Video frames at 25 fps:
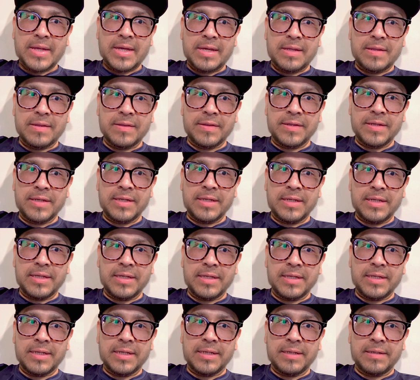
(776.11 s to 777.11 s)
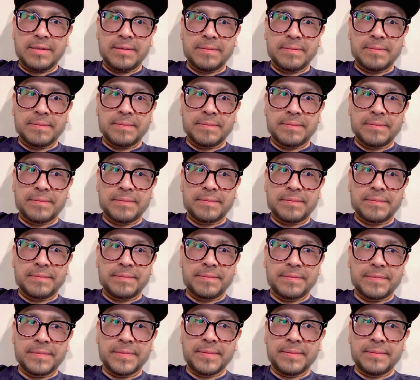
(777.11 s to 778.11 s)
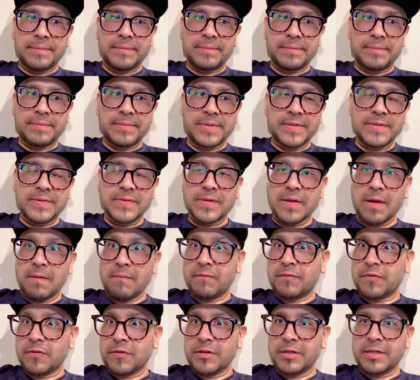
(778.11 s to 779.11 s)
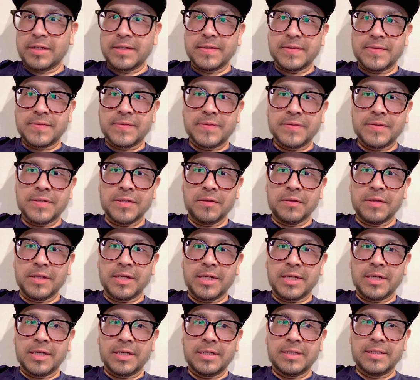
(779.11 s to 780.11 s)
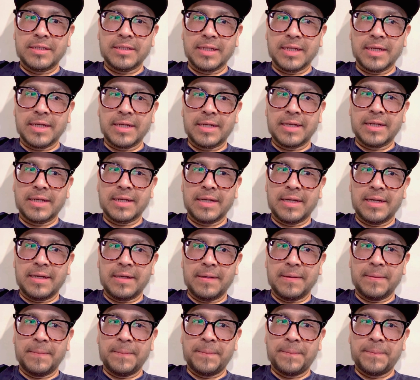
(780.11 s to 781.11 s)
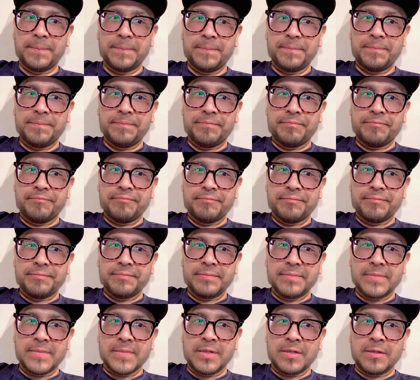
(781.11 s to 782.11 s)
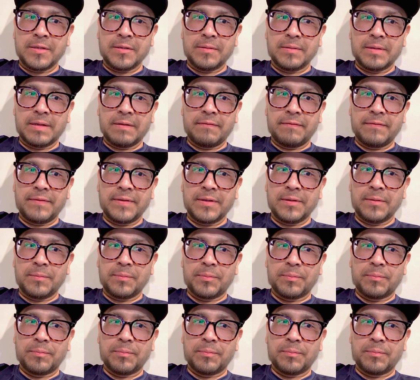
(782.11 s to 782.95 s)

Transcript: the discomfort is still there. Like, I feel